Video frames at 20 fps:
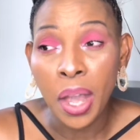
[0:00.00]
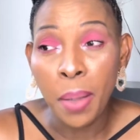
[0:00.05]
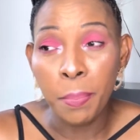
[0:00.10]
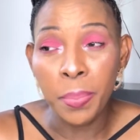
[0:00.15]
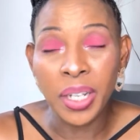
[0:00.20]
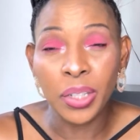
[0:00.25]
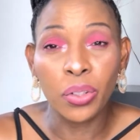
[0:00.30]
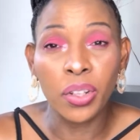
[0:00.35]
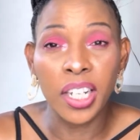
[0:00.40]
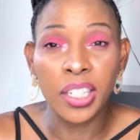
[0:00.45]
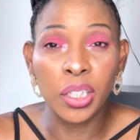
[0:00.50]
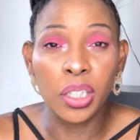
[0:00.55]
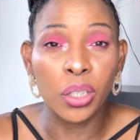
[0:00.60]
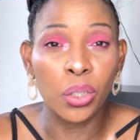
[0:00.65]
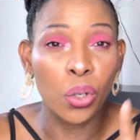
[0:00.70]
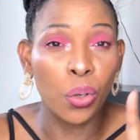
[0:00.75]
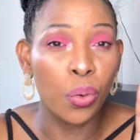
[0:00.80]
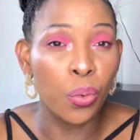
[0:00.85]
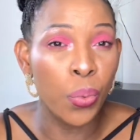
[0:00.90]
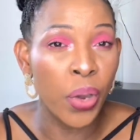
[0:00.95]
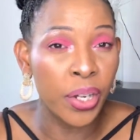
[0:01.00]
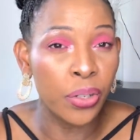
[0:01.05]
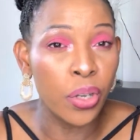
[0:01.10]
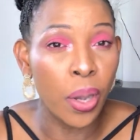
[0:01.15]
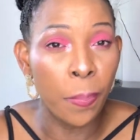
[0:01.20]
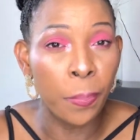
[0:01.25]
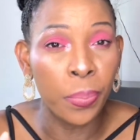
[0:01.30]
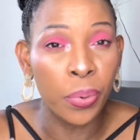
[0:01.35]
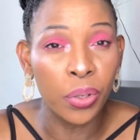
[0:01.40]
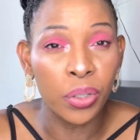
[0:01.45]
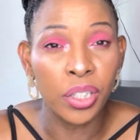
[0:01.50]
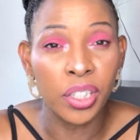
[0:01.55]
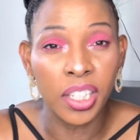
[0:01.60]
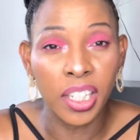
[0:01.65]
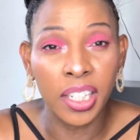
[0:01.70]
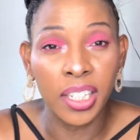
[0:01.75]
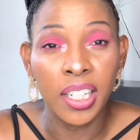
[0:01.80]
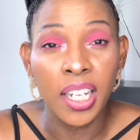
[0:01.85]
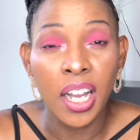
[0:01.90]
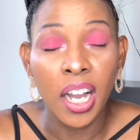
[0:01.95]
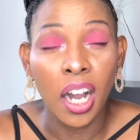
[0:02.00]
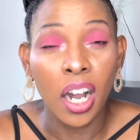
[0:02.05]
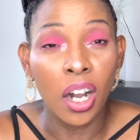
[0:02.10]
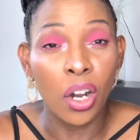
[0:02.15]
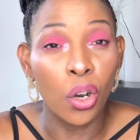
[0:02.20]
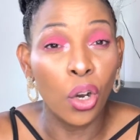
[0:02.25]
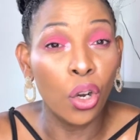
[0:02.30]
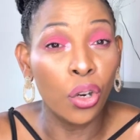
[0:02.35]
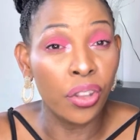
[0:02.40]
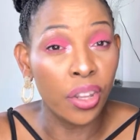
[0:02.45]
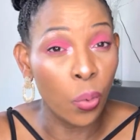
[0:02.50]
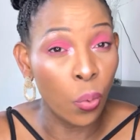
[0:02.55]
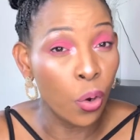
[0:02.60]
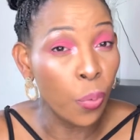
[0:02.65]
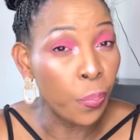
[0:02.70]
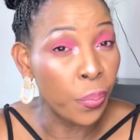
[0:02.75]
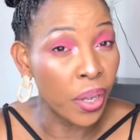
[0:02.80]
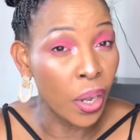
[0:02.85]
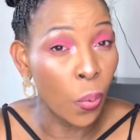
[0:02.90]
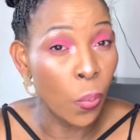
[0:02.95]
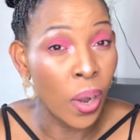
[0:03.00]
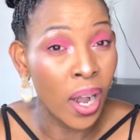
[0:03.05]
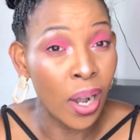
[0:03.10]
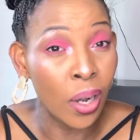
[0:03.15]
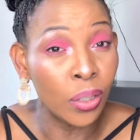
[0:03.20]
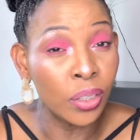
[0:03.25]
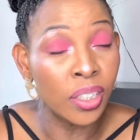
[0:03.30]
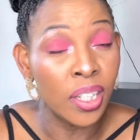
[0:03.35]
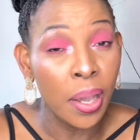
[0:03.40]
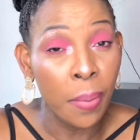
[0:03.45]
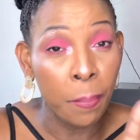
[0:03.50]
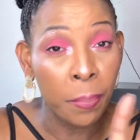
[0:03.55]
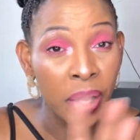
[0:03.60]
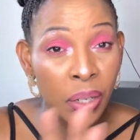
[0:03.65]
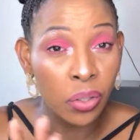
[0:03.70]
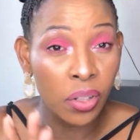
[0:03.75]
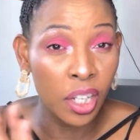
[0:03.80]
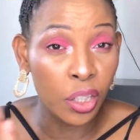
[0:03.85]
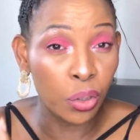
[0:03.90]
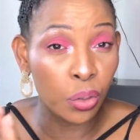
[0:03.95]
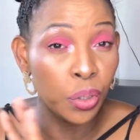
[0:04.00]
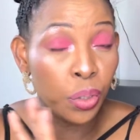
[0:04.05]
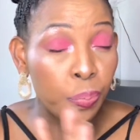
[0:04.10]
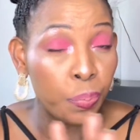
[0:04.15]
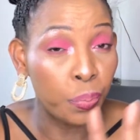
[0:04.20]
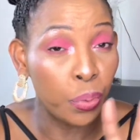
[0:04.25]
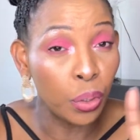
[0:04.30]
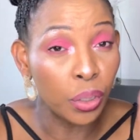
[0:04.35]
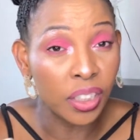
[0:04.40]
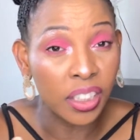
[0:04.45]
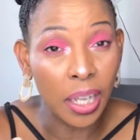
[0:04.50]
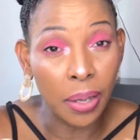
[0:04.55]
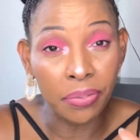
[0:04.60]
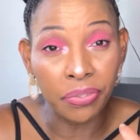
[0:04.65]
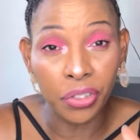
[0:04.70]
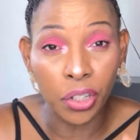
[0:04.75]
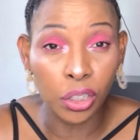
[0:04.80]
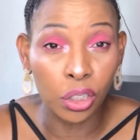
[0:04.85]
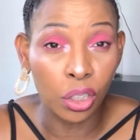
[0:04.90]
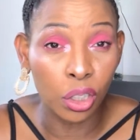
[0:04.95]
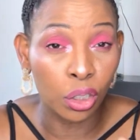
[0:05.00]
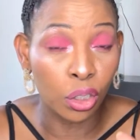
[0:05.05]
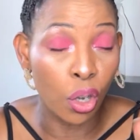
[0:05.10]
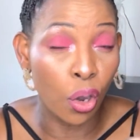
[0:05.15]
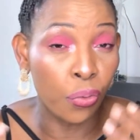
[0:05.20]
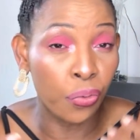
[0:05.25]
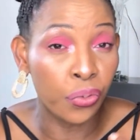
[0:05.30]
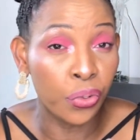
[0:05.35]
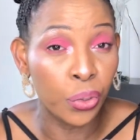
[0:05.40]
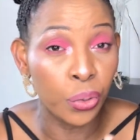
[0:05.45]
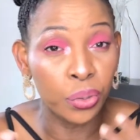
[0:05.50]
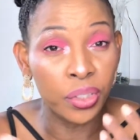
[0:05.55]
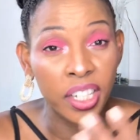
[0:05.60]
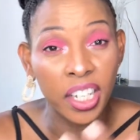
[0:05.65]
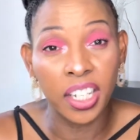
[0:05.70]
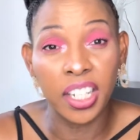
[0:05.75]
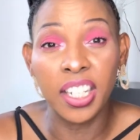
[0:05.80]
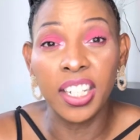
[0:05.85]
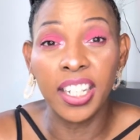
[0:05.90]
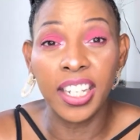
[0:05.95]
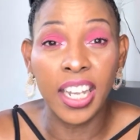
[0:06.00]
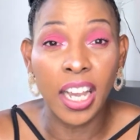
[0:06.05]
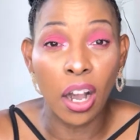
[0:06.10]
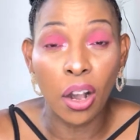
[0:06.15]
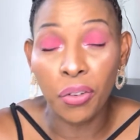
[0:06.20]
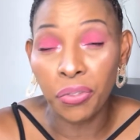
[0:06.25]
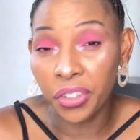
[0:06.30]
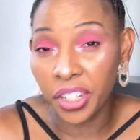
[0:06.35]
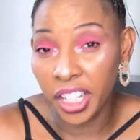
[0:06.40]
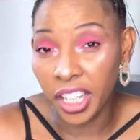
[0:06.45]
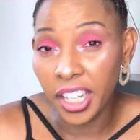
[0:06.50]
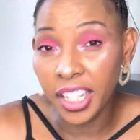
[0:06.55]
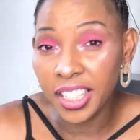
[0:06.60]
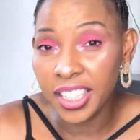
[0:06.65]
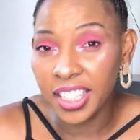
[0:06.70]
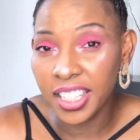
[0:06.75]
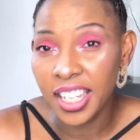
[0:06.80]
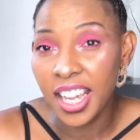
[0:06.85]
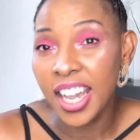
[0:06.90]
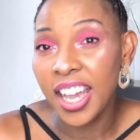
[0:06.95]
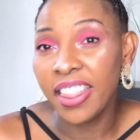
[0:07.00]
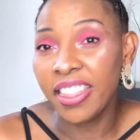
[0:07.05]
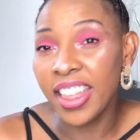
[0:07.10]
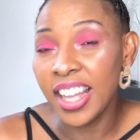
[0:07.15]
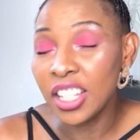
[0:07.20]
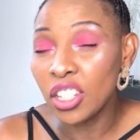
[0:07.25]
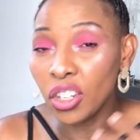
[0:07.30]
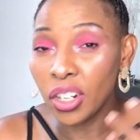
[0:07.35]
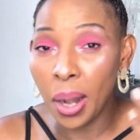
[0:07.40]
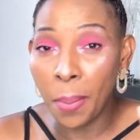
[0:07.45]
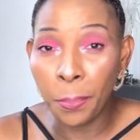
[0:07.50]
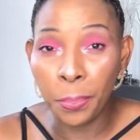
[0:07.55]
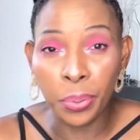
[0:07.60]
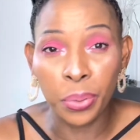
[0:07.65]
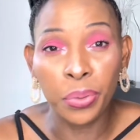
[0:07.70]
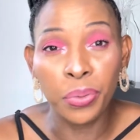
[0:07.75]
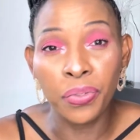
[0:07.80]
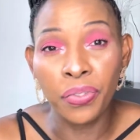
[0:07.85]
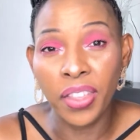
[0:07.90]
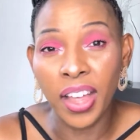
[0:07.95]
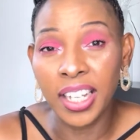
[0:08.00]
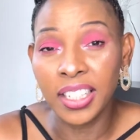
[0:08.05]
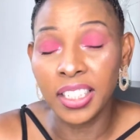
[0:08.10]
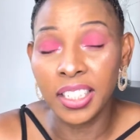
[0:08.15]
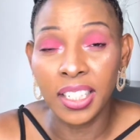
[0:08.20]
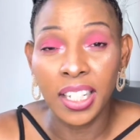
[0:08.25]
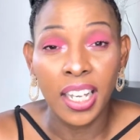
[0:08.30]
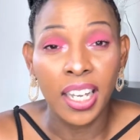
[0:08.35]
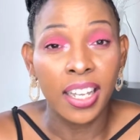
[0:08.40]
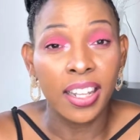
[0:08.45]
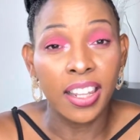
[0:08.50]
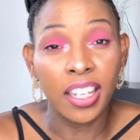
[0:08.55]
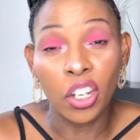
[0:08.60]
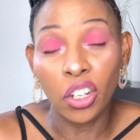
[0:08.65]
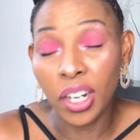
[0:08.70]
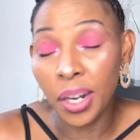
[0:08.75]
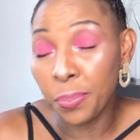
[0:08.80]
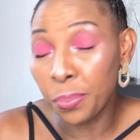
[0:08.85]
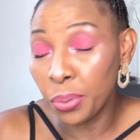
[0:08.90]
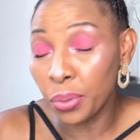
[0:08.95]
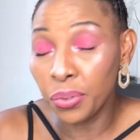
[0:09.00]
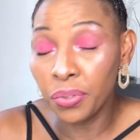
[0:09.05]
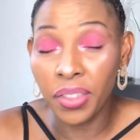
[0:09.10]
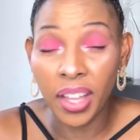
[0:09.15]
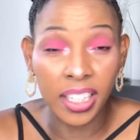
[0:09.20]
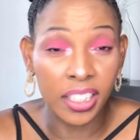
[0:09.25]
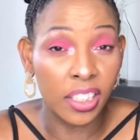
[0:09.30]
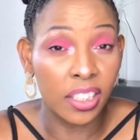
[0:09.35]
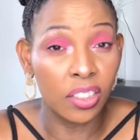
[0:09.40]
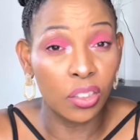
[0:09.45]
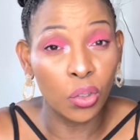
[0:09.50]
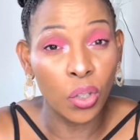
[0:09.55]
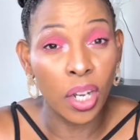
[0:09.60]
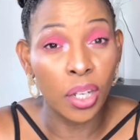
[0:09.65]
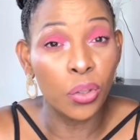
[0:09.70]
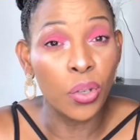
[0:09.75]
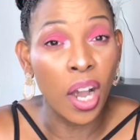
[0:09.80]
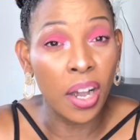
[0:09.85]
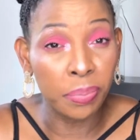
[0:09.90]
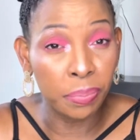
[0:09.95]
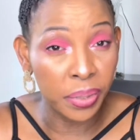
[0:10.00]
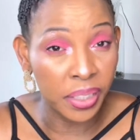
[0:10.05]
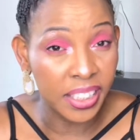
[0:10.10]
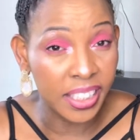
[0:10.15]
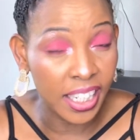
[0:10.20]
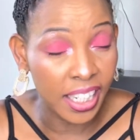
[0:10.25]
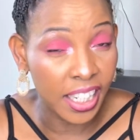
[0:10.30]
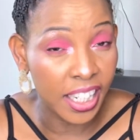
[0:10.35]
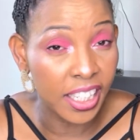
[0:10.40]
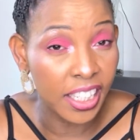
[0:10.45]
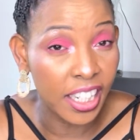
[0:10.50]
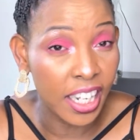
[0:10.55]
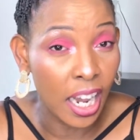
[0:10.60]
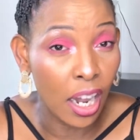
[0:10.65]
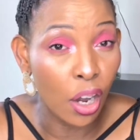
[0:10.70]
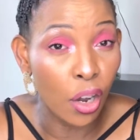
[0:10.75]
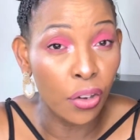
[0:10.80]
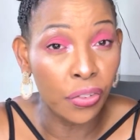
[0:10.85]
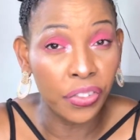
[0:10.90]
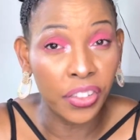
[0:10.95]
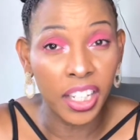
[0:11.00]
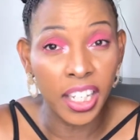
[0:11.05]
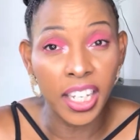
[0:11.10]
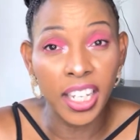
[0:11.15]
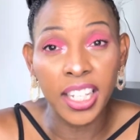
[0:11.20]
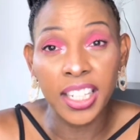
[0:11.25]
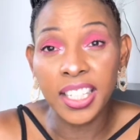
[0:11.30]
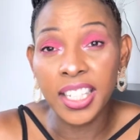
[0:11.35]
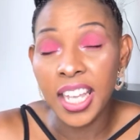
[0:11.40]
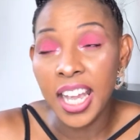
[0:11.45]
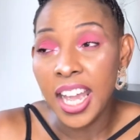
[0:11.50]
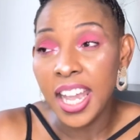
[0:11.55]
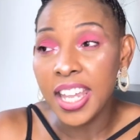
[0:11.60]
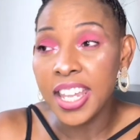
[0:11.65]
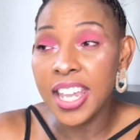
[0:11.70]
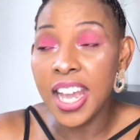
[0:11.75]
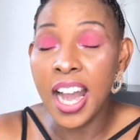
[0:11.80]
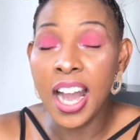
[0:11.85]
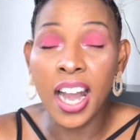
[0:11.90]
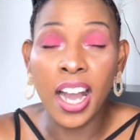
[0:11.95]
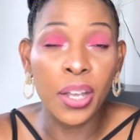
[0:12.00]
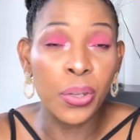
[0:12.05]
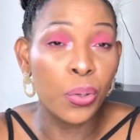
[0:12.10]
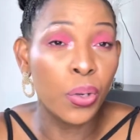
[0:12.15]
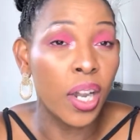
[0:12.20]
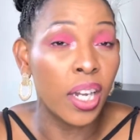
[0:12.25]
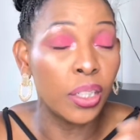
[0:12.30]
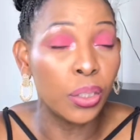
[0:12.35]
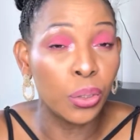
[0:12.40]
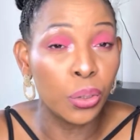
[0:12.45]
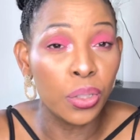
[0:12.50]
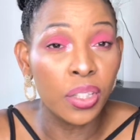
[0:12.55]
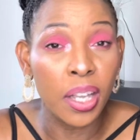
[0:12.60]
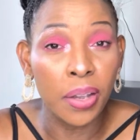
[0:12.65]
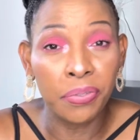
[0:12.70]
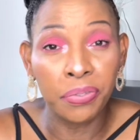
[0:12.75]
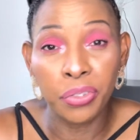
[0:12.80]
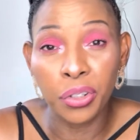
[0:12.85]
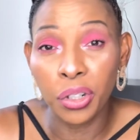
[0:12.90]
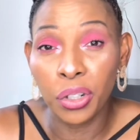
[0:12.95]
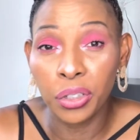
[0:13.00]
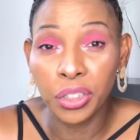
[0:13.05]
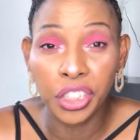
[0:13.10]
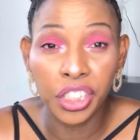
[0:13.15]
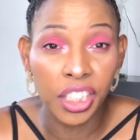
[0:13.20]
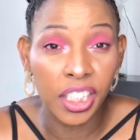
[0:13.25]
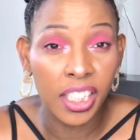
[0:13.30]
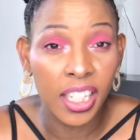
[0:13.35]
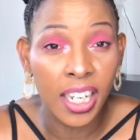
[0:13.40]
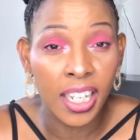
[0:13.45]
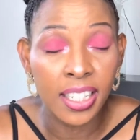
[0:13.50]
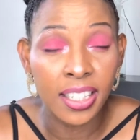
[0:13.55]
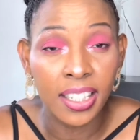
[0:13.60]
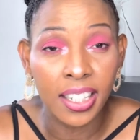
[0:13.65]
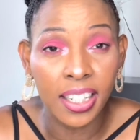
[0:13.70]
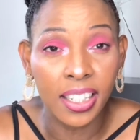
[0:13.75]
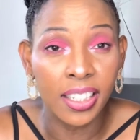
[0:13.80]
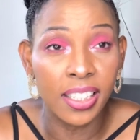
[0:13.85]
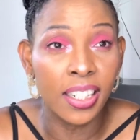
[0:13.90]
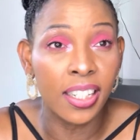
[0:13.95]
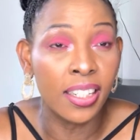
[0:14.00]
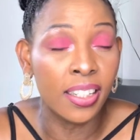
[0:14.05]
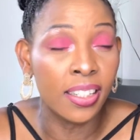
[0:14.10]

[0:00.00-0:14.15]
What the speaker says: Make sure that when you're posting on the au pair world, make sure that you put some photos of you taking care of kids. That's gonna prove that you have been taking care of kids. Yeah, you can do some volunteers in